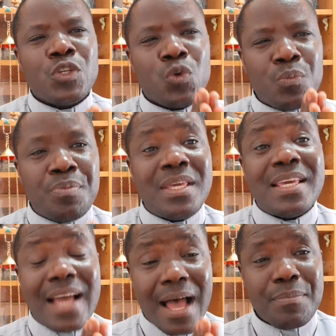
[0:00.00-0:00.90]
to be
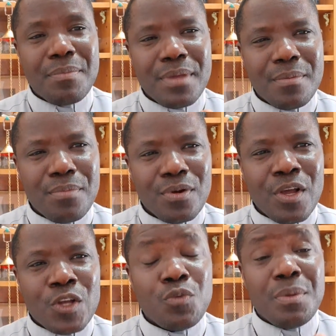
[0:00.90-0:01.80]
happy people,
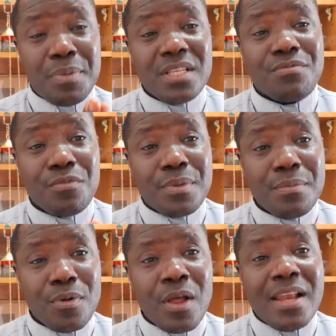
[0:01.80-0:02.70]
to be peaceful people.